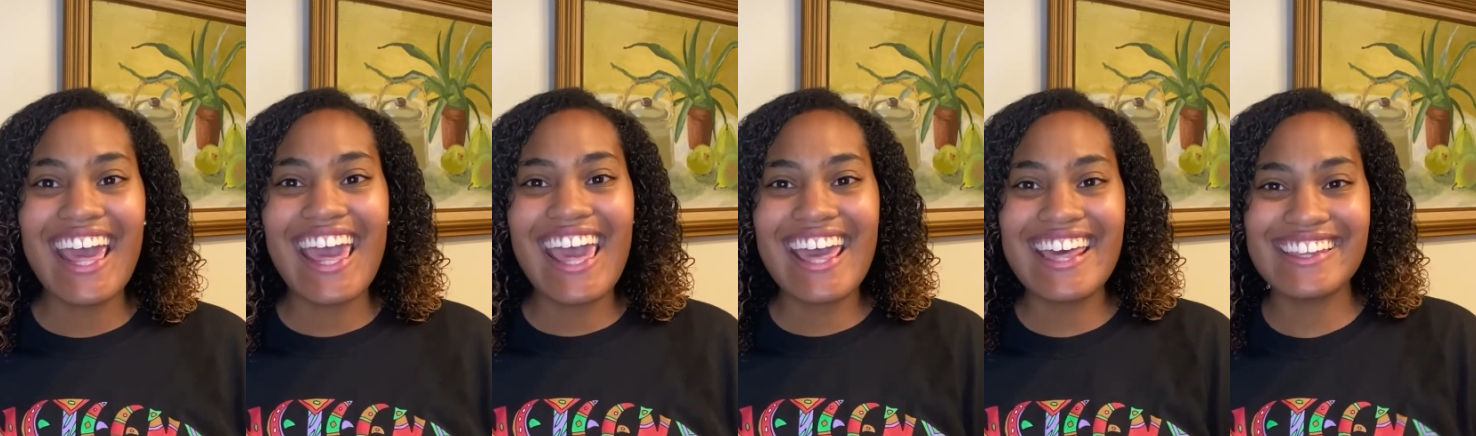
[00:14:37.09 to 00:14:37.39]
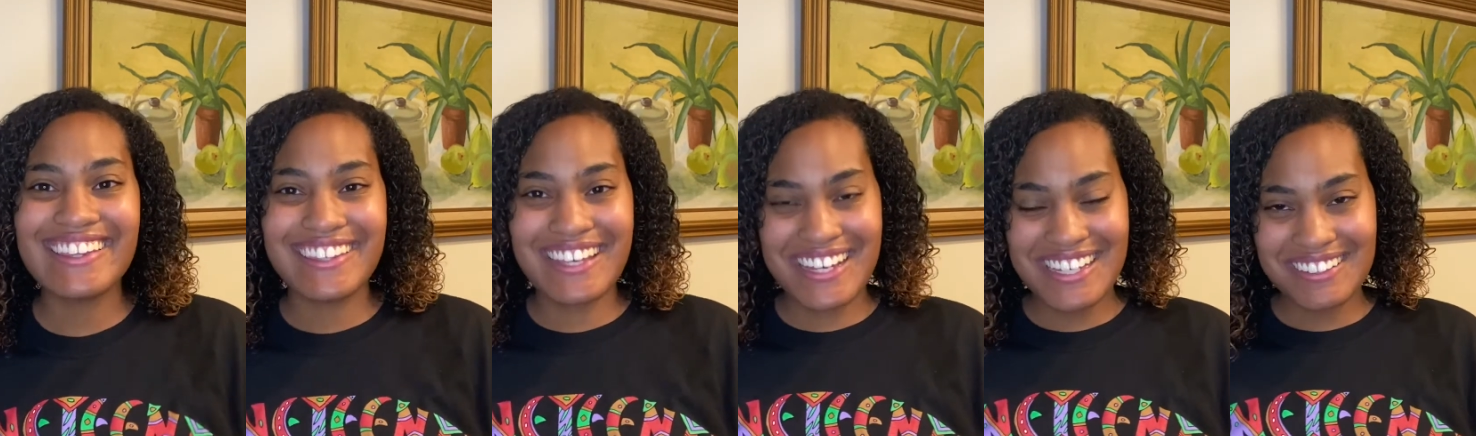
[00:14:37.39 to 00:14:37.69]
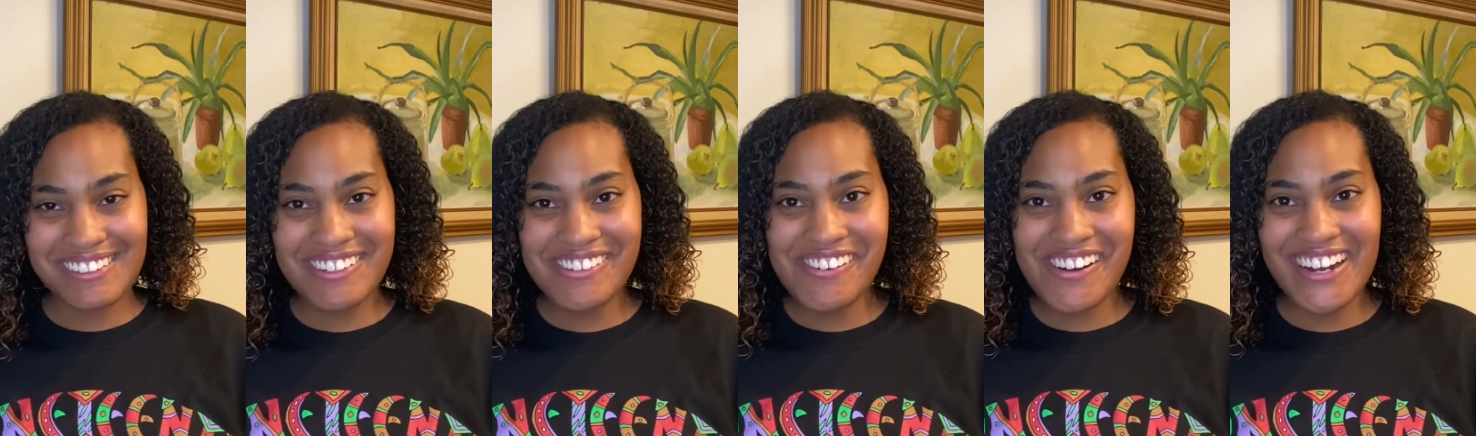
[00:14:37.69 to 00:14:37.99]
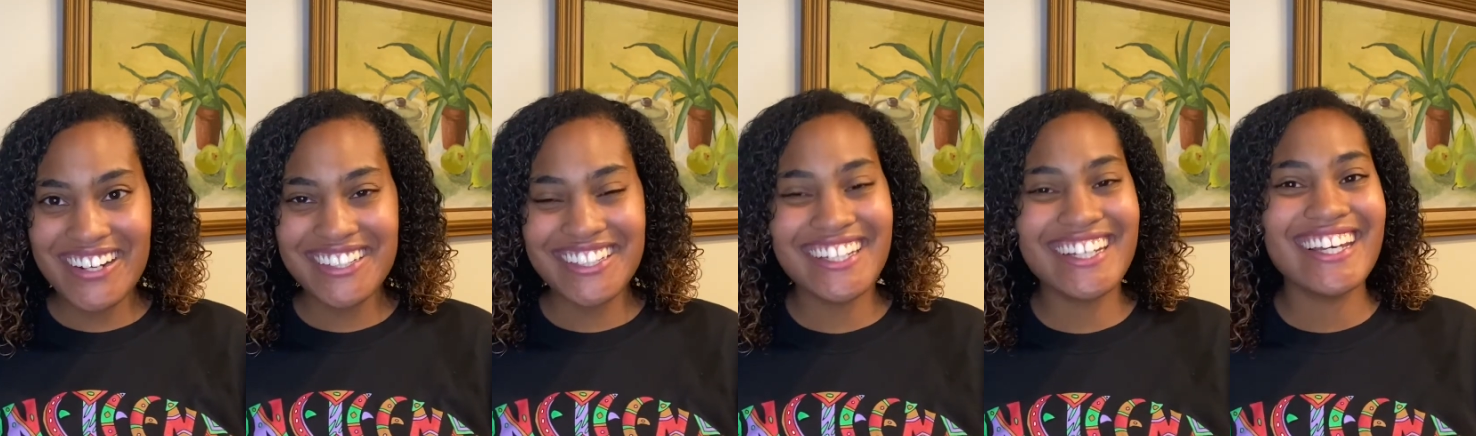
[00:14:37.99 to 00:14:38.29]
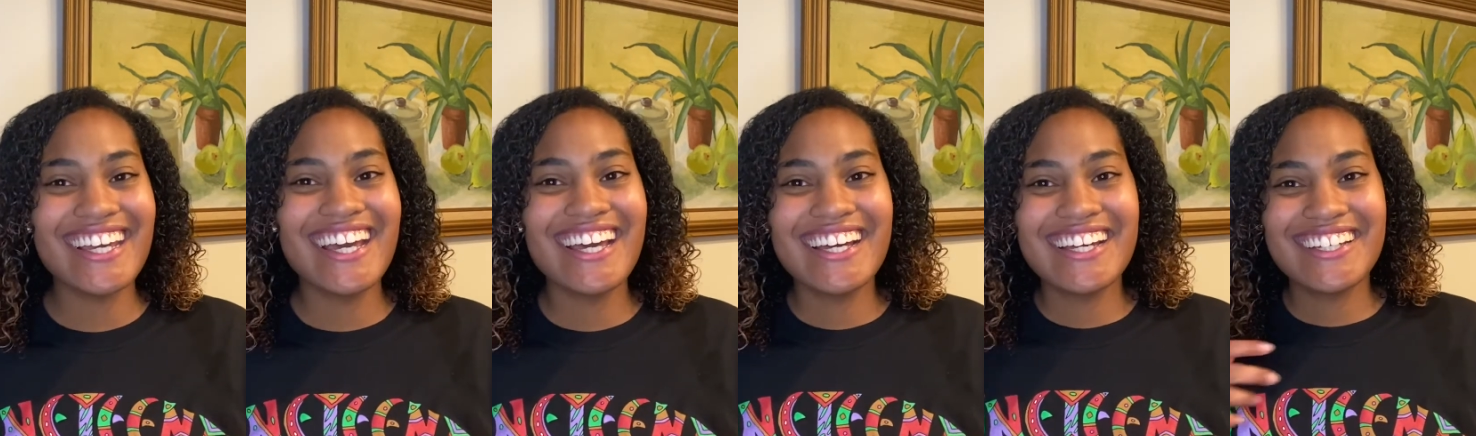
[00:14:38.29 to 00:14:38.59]
And thanks for
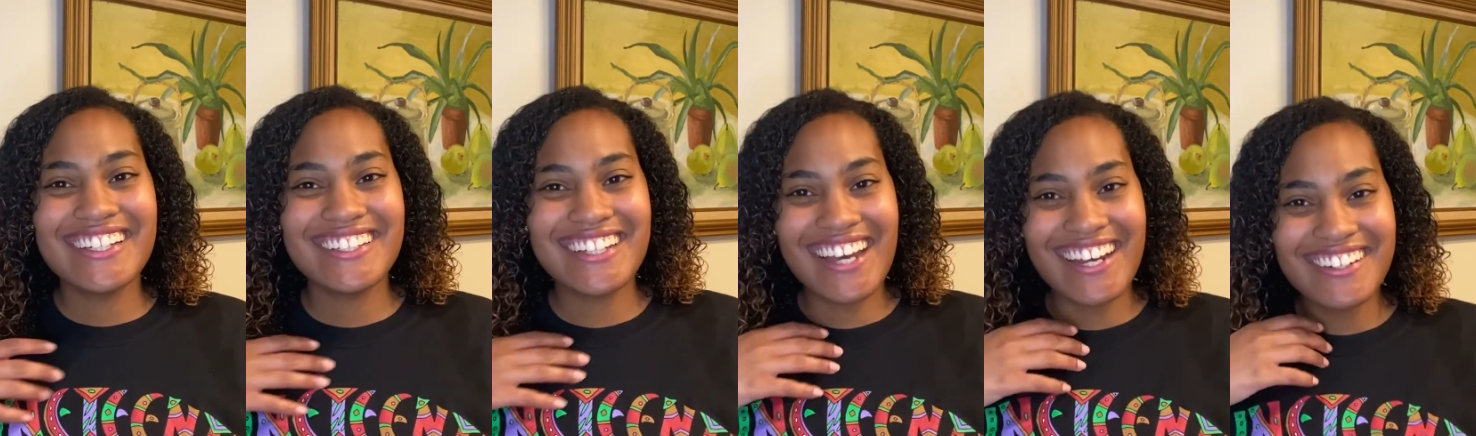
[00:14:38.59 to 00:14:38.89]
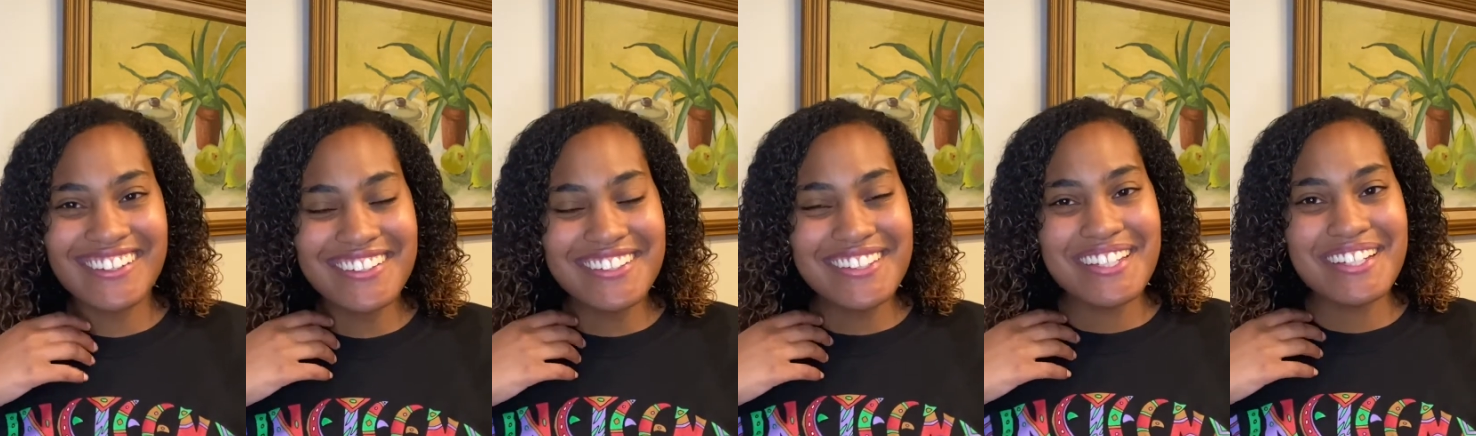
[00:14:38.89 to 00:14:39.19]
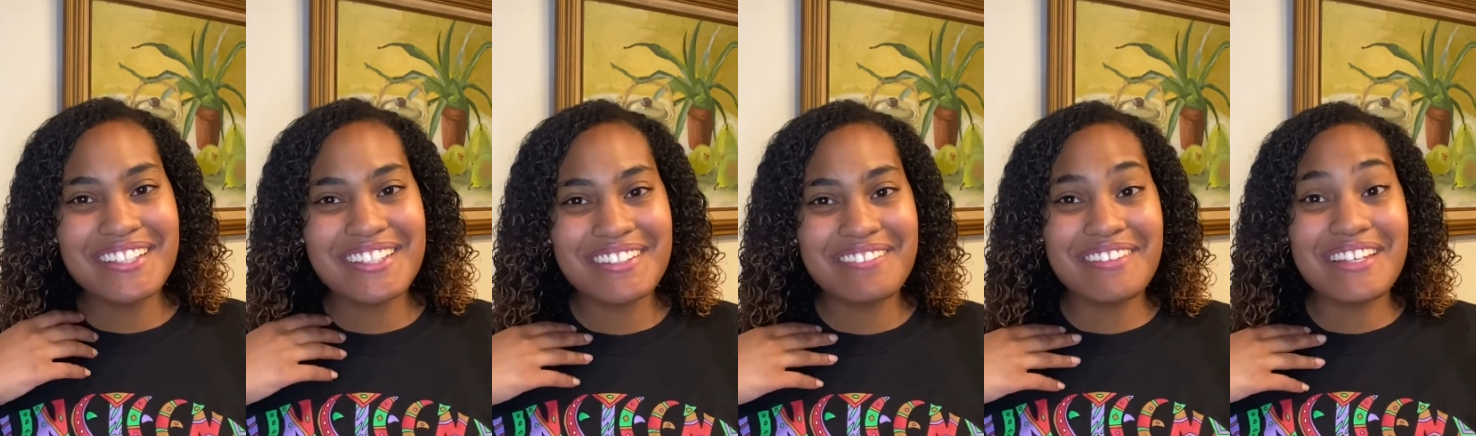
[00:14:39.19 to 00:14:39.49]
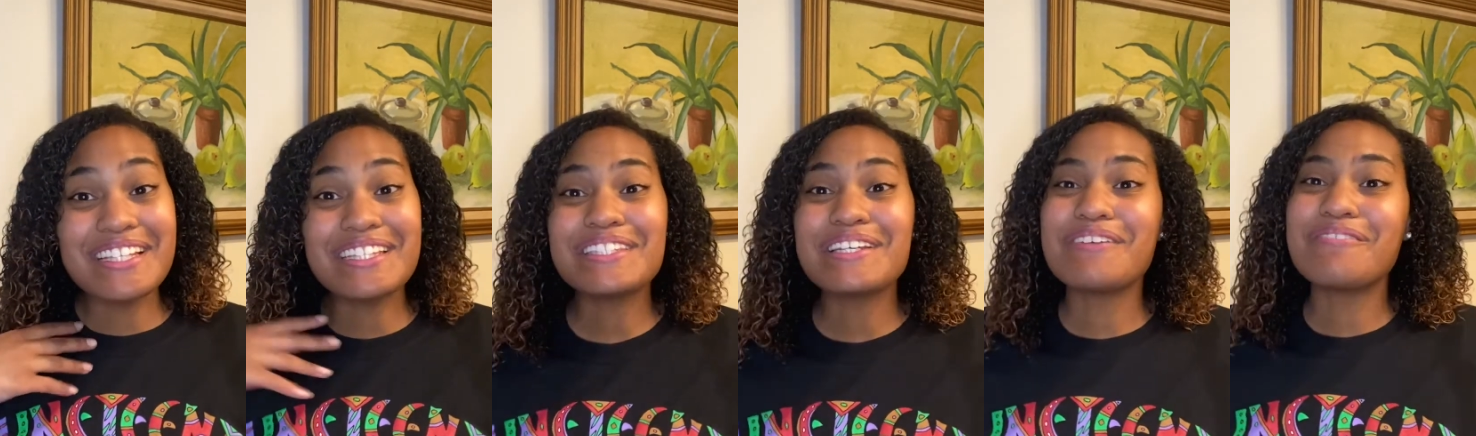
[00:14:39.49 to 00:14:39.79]
watching Shy Girl Sentiments.